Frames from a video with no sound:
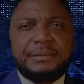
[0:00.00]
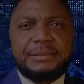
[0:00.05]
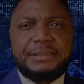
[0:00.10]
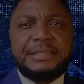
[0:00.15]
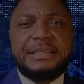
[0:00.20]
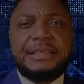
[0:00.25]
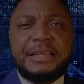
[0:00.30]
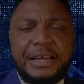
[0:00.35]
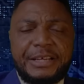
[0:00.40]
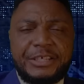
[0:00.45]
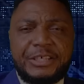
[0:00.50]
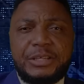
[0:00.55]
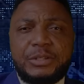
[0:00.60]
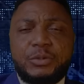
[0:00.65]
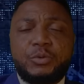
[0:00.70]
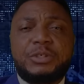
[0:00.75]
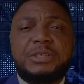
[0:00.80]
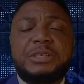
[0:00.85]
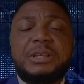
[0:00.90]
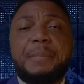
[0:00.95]
elections,
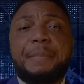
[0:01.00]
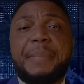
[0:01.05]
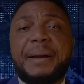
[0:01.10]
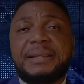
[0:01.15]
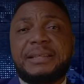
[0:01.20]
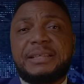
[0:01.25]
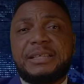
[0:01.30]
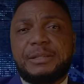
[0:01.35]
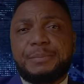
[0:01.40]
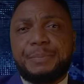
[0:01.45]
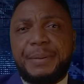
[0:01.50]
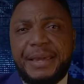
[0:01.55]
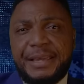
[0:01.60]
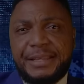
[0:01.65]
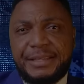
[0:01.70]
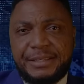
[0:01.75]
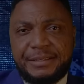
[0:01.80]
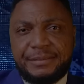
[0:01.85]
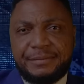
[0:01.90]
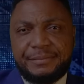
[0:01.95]
which they
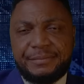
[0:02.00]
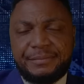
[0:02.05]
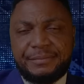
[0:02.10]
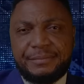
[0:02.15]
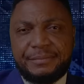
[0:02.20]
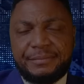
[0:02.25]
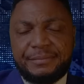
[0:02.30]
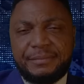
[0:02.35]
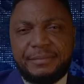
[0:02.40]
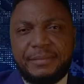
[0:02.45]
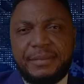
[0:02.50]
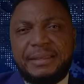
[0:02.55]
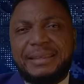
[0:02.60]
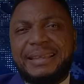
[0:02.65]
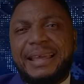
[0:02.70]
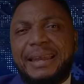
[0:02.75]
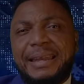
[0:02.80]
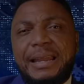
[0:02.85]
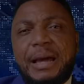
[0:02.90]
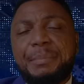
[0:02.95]
participate,
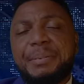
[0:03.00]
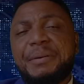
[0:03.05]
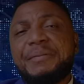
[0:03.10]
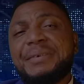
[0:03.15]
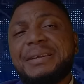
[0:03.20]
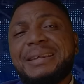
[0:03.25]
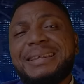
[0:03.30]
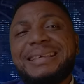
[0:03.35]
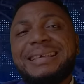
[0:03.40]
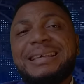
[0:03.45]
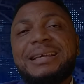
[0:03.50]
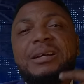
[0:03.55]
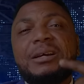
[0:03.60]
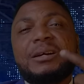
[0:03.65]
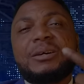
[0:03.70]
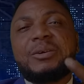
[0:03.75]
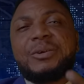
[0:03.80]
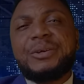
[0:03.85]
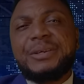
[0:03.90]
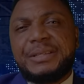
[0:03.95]
they end up even
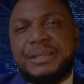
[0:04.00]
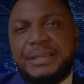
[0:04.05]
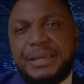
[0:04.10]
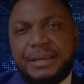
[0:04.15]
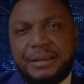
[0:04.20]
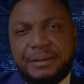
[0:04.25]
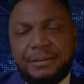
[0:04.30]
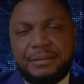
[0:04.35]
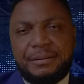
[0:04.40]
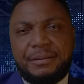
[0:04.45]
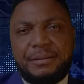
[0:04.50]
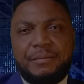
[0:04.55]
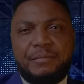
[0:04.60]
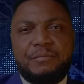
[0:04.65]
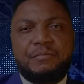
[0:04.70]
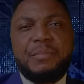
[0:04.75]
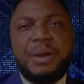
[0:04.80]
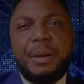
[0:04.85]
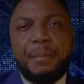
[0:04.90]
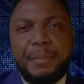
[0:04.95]
increasing
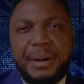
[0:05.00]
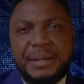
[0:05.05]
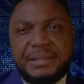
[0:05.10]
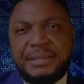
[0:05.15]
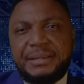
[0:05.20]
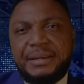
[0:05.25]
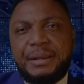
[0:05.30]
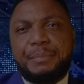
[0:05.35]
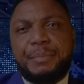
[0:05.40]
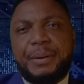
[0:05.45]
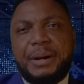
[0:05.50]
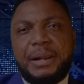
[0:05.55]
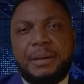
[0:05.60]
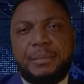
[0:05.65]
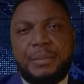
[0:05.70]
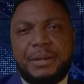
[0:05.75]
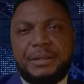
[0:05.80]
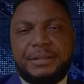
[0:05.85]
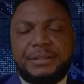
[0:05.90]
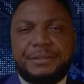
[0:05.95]
members in the
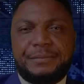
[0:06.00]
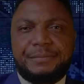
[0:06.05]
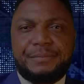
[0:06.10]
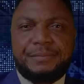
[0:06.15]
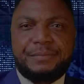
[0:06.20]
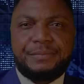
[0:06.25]
parliament.